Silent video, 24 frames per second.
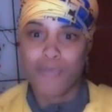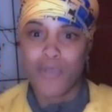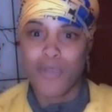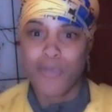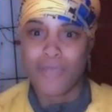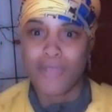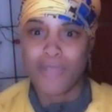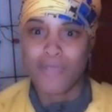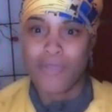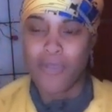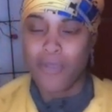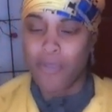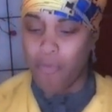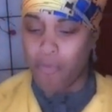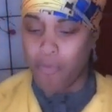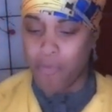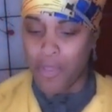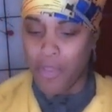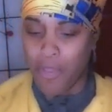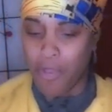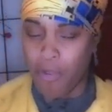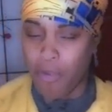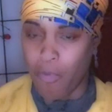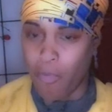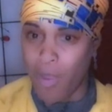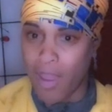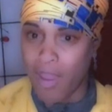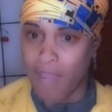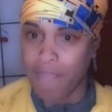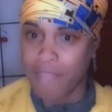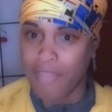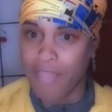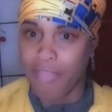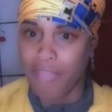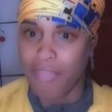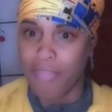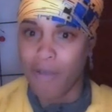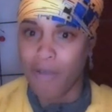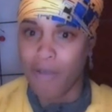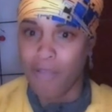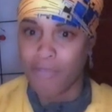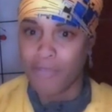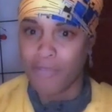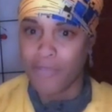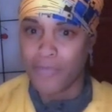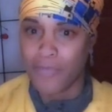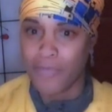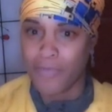moment. We are aware of that
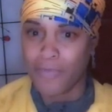thought.